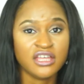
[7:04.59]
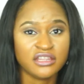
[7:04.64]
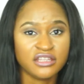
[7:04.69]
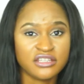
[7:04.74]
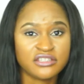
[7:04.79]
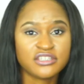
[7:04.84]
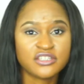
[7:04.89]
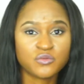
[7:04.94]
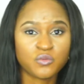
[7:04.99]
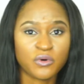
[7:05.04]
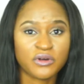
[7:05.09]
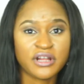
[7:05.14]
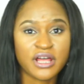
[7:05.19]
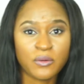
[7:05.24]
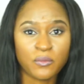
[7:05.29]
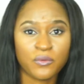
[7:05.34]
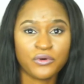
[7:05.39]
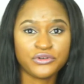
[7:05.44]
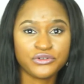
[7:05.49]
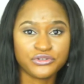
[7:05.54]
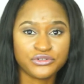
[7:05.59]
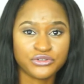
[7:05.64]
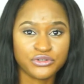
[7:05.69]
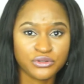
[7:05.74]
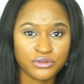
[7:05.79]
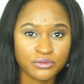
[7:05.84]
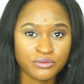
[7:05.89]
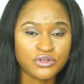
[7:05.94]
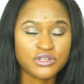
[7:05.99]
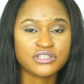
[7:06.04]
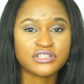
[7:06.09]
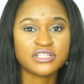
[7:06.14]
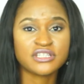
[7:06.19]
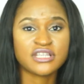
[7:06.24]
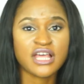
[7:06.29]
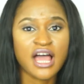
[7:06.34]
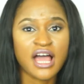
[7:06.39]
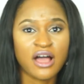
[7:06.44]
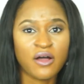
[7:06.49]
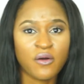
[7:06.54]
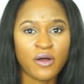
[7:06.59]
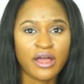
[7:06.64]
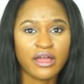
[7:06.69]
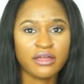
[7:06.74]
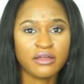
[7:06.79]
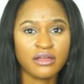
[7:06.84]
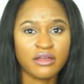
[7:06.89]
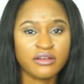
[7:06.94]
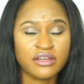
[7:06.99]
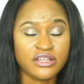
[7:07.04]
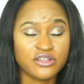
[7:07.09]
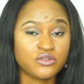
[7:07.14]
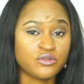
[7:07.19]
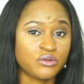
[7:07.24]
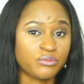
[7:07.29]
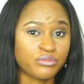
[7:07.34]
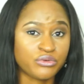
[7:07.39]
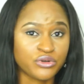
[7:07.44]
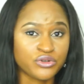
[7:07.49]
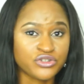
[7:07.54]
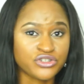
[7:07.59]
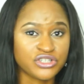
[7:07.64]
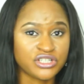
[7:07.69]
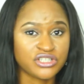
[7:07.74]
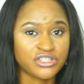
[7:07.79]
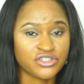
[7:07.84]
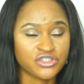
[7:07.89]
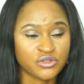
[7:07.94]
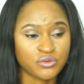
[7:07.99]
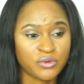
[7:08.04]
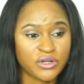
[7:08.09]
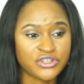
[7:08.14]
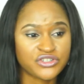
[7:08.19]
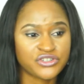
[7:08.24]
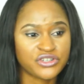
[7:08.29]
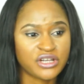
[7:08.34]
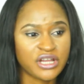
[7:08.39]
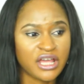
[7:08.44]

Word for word: this is what I want to do, this is how I need to approach the situation.